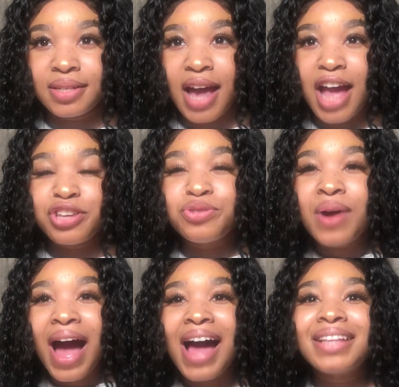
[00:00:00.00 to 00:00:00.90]
And you
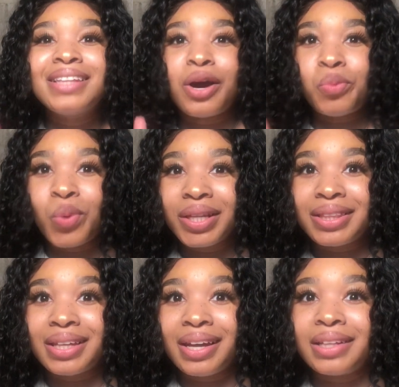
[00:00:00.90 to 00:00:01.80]
had that one
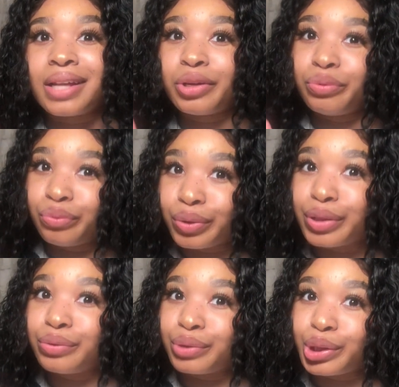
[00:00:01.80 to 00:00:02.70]
thing that you
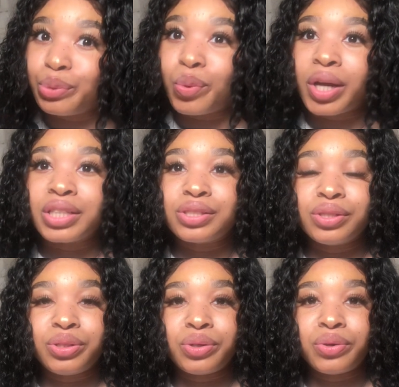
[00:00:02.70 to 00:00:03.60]
really, really wanted to
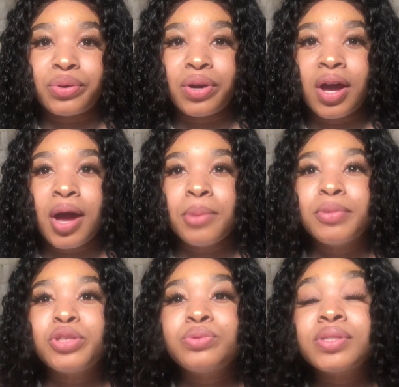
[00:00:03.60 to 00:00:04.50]
do, but
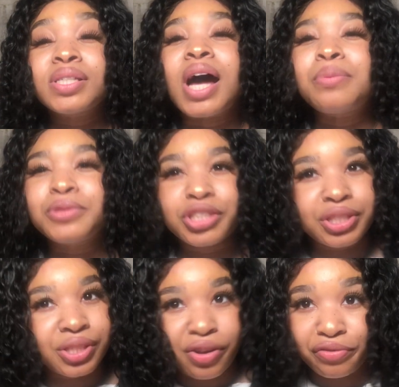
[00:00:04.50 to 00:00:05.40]
you stopped
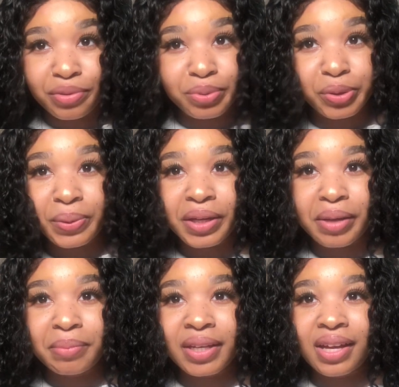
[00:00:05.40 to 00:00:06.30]
yourself from doing
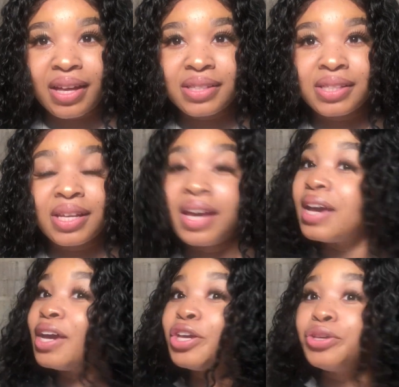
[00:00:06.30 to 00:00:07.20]
it because
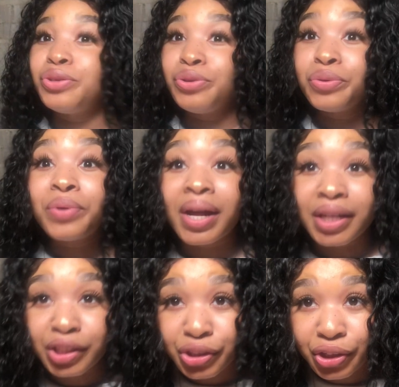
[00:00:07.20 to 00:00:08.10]
you got
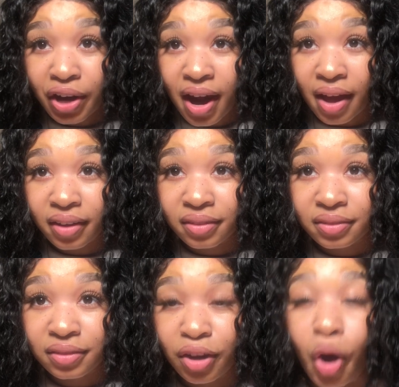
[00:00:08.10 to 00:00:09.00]
into your head,
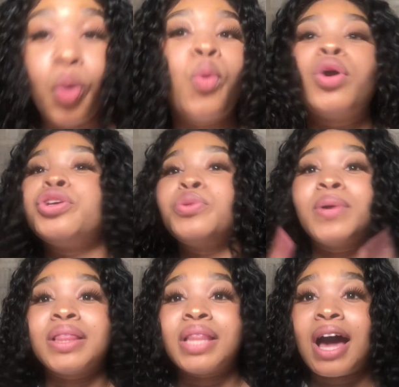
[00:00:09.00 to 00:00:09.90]
or you
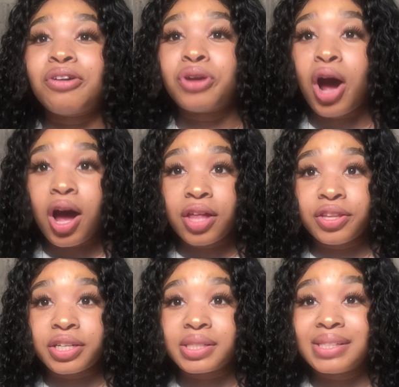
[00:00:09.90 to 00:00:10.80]
allowed
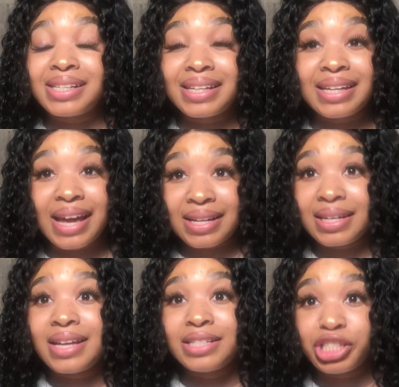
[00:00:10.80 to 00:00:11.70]
others to get
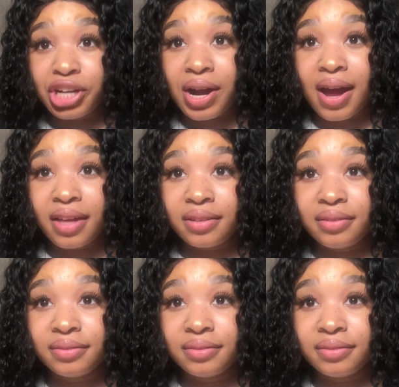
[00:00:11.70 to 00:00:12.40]
into your head